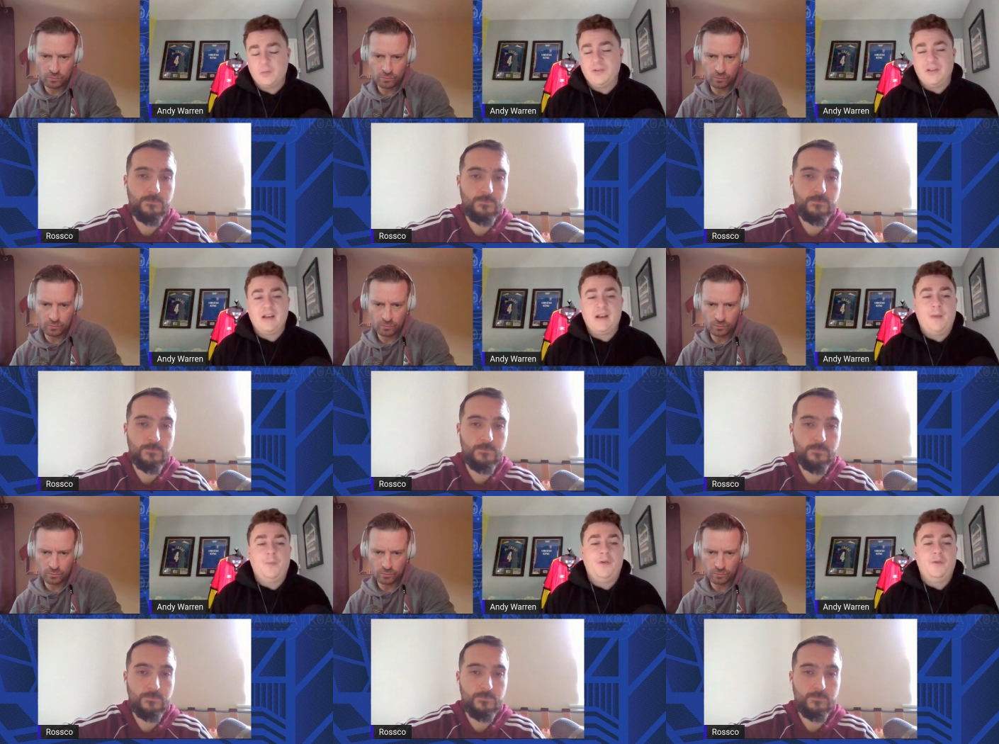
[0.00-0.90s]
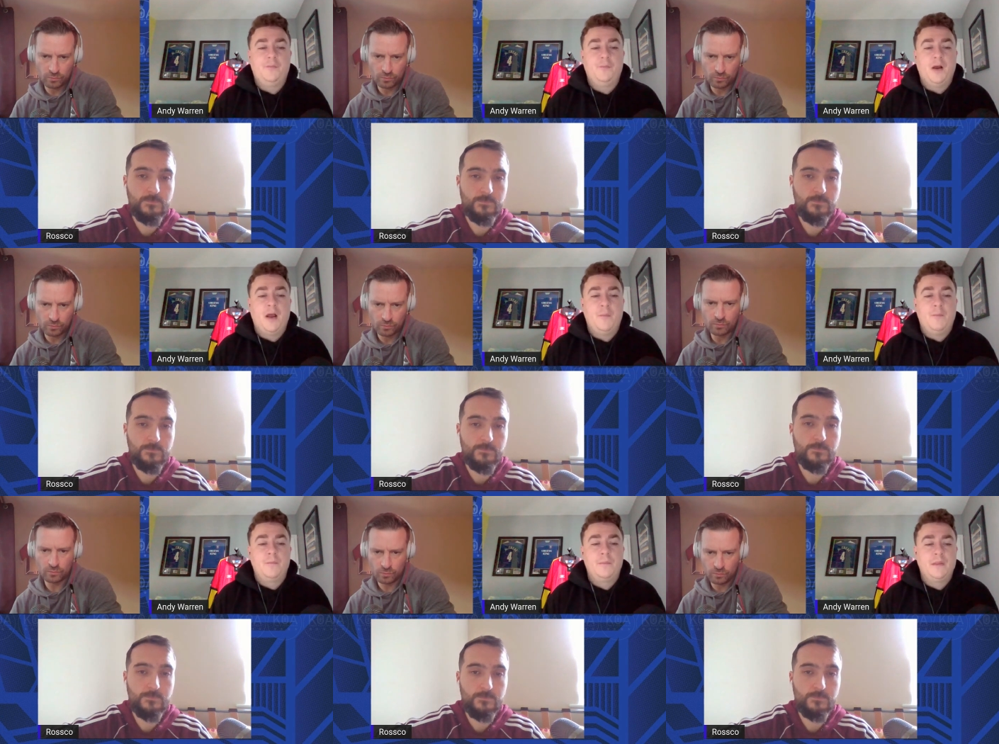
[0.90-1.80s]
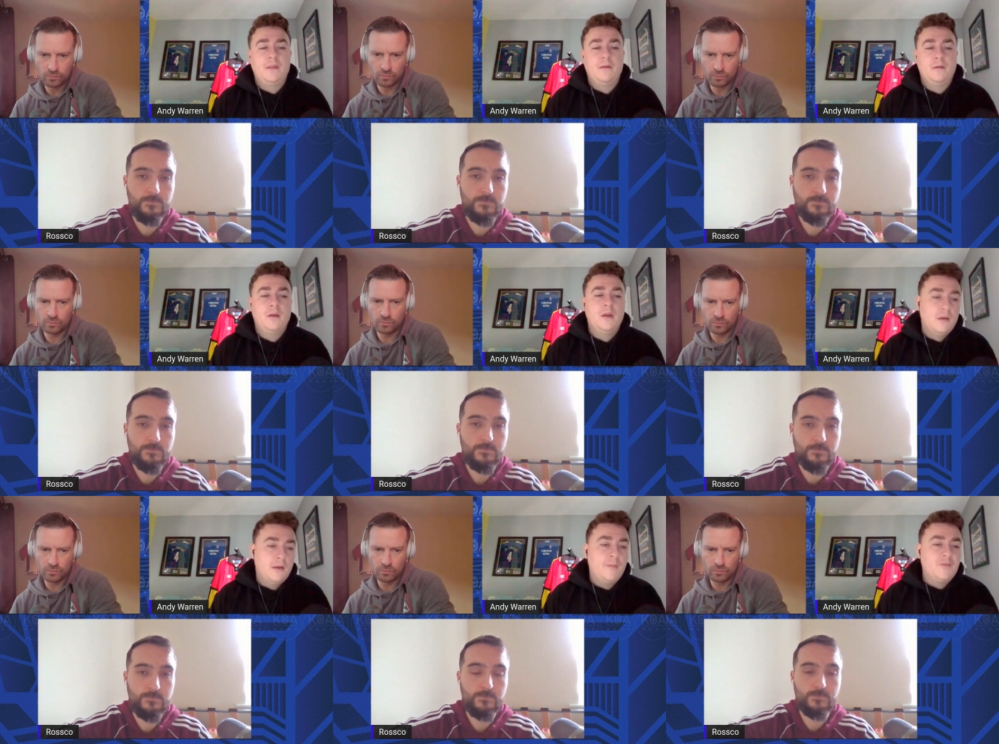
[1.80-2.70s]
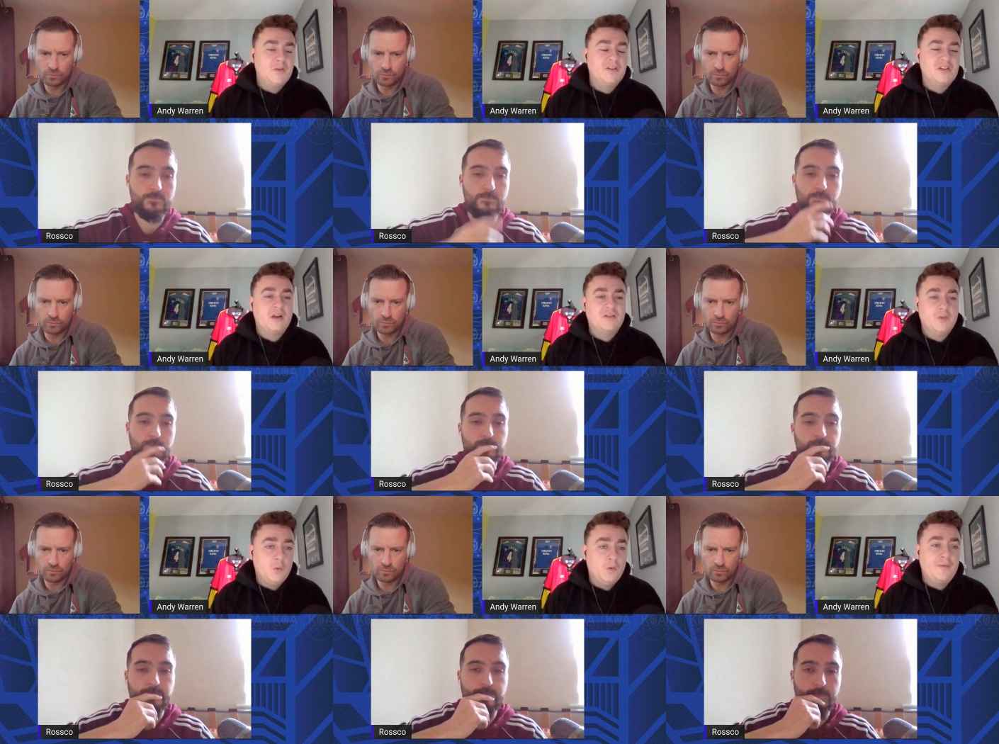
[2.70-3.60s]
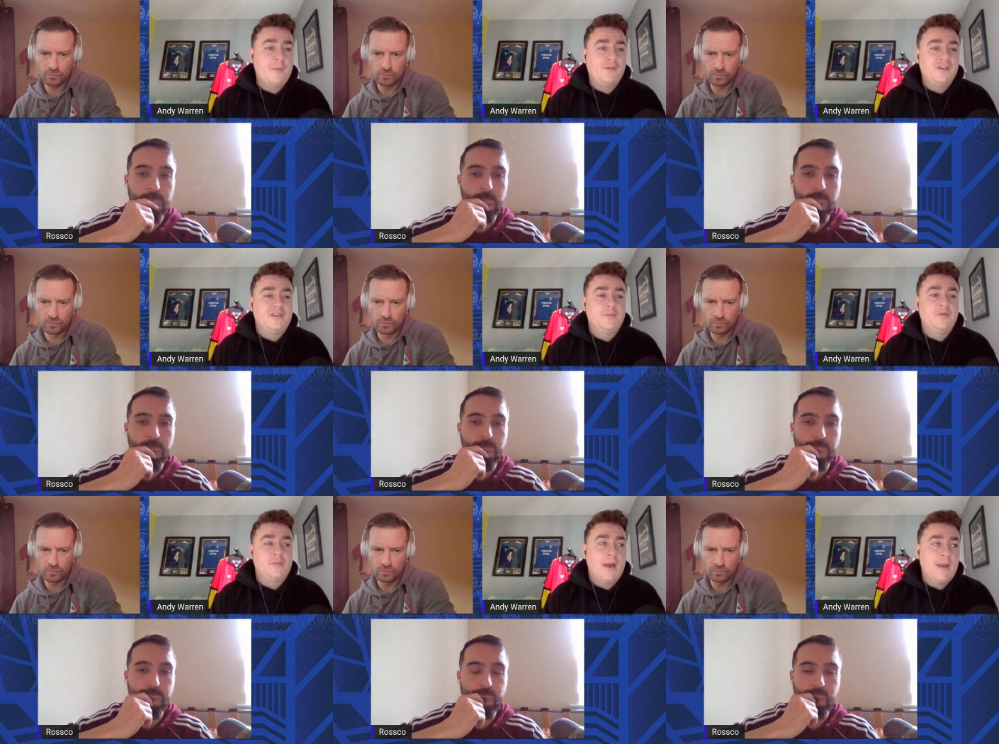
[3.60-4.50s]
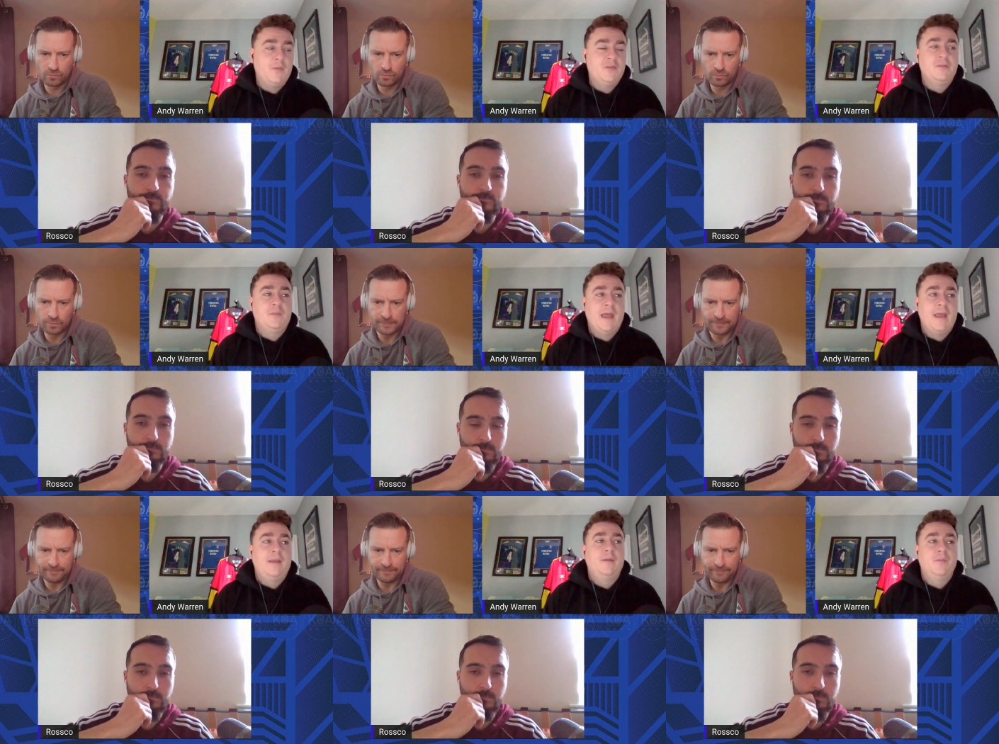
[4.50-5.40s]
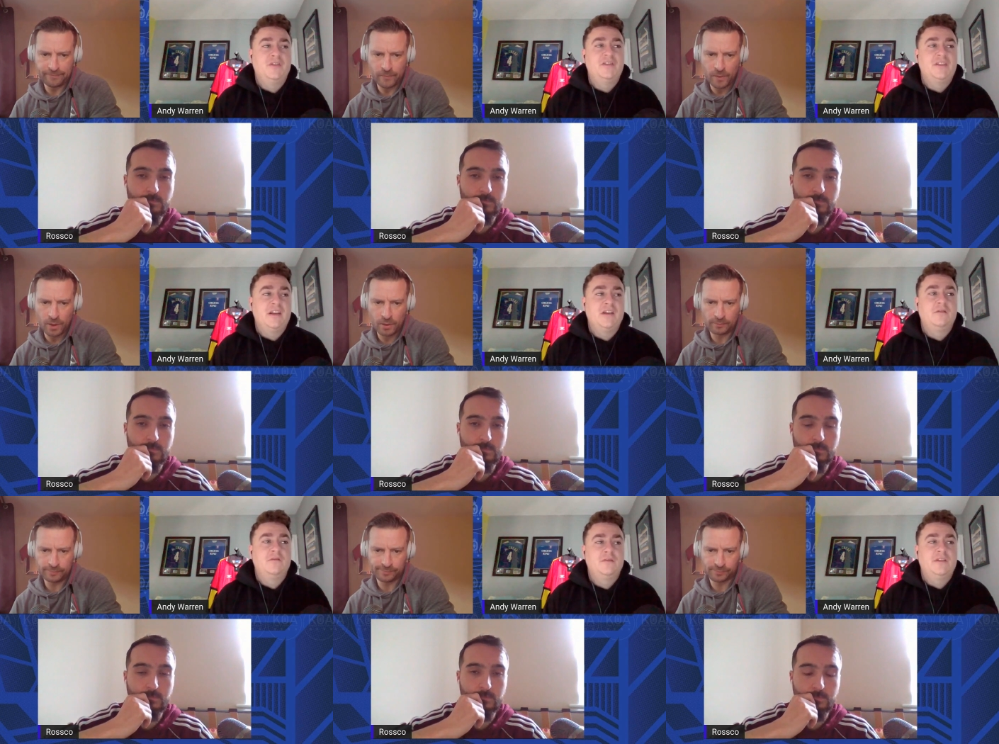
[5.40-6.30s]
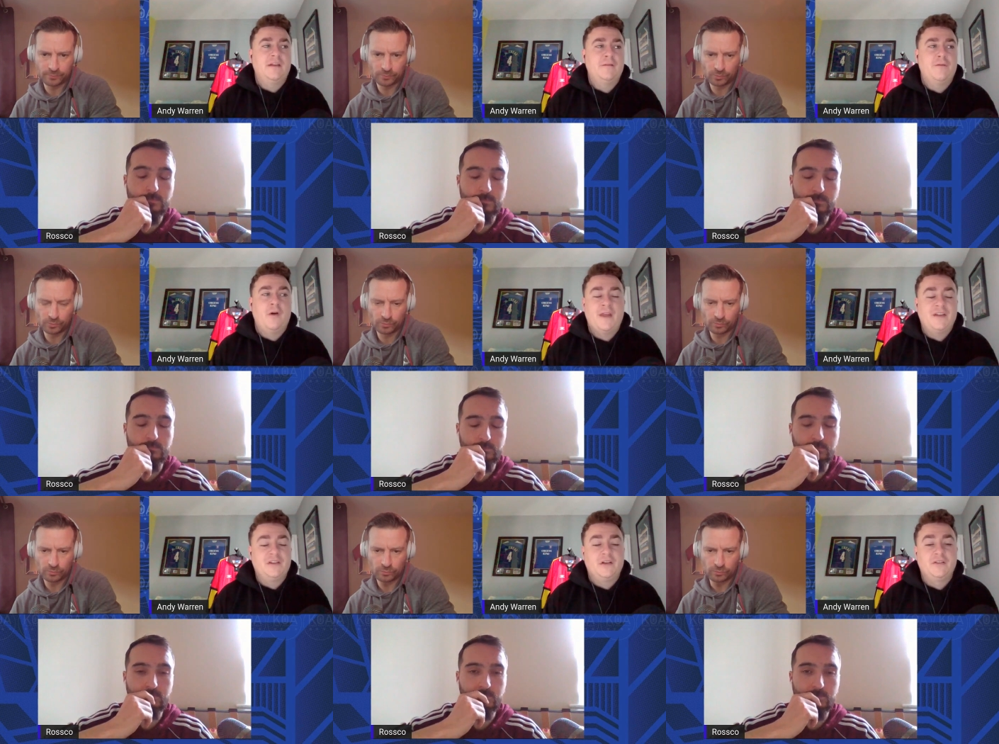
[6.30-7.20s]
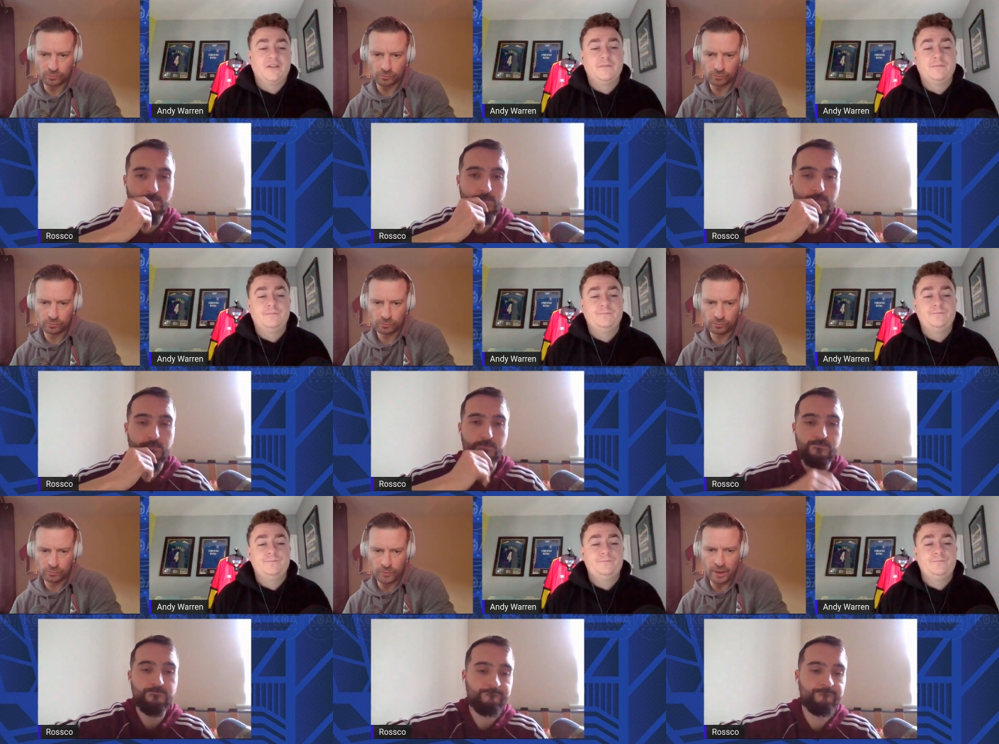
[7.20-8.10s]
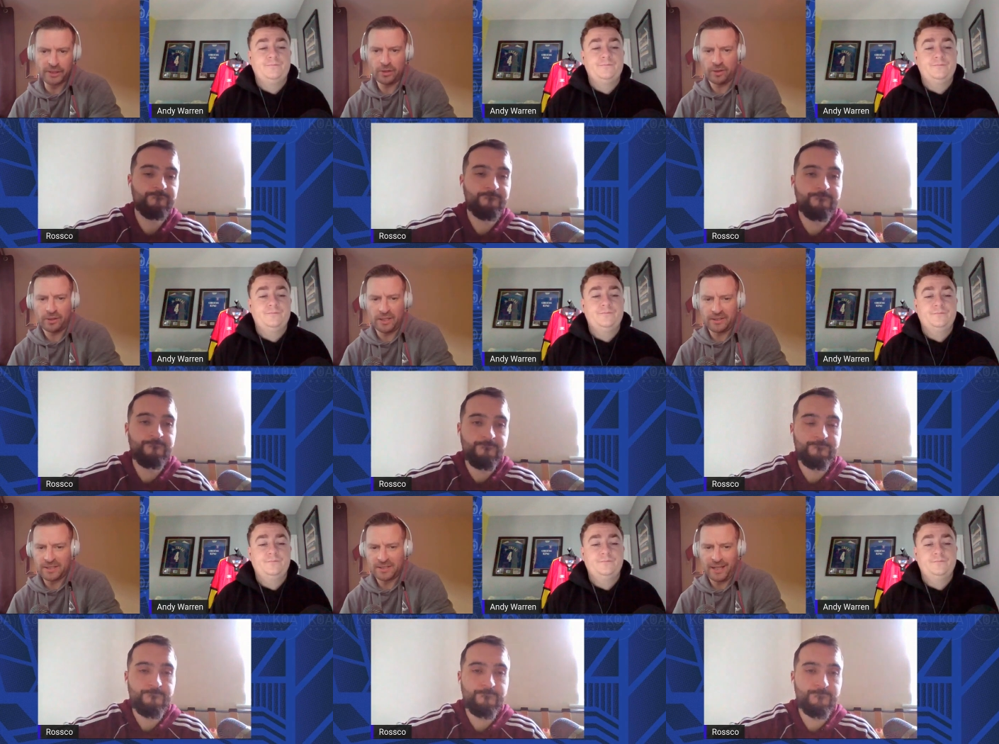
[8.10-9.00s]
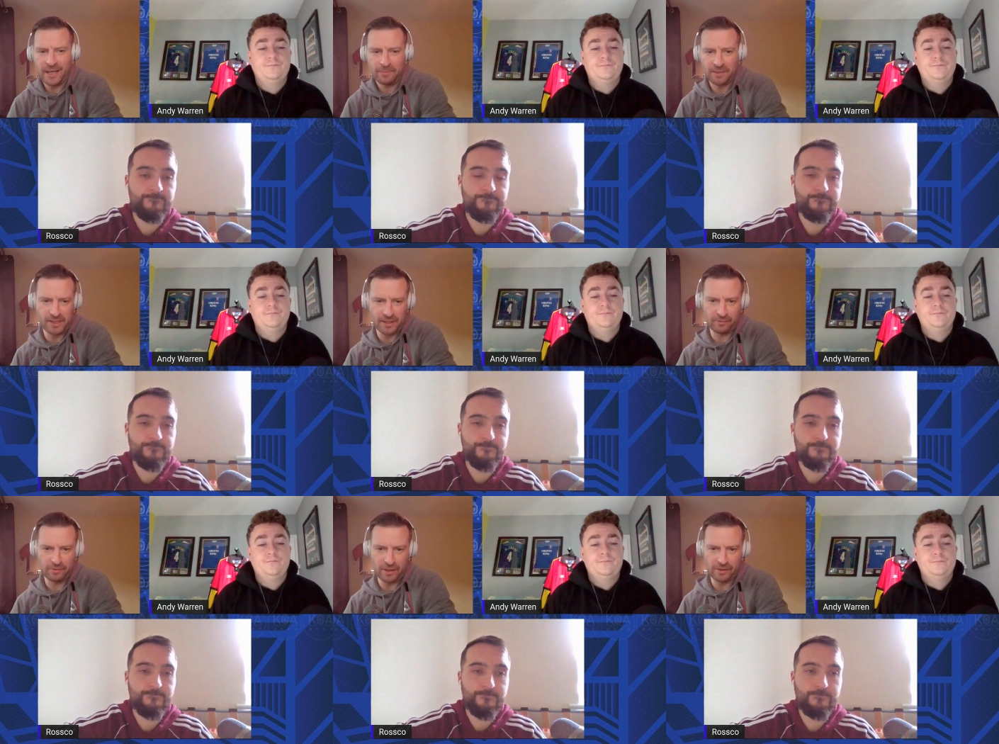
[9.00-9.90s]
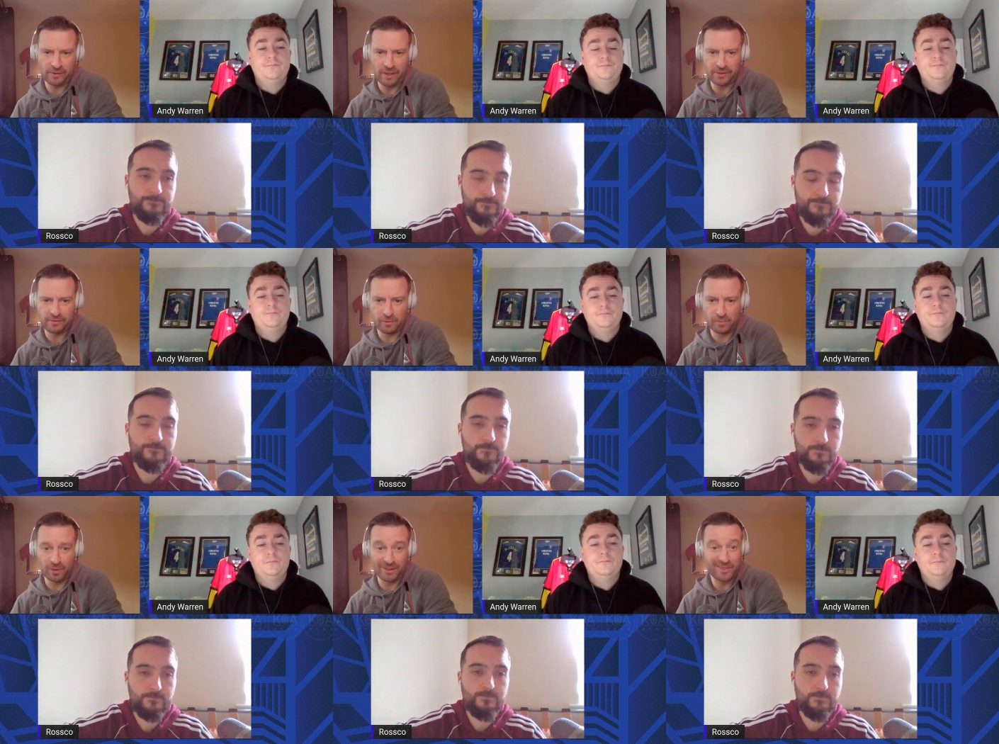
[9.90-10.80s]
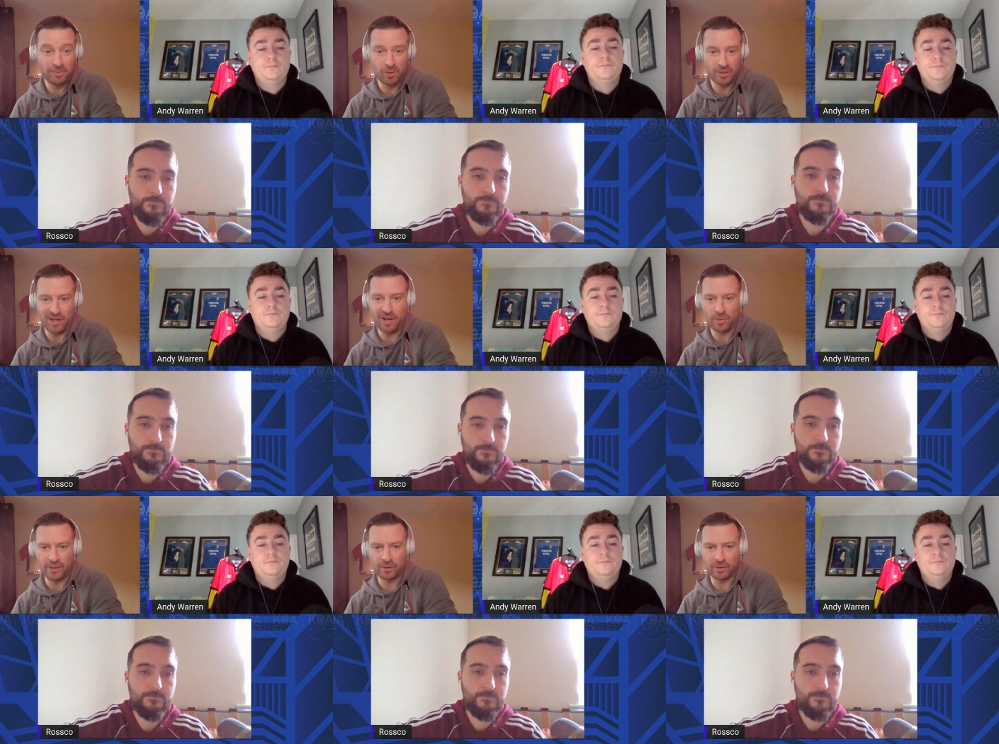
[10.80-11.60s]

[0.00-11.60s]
Speaker 1: what didn't happen. But Ipswich stuck to all of their principles, were able to play, but just
Speaker 2: didn't find that touch. And you know that's going to happen, isn't it? In football, in sport as a whole, you're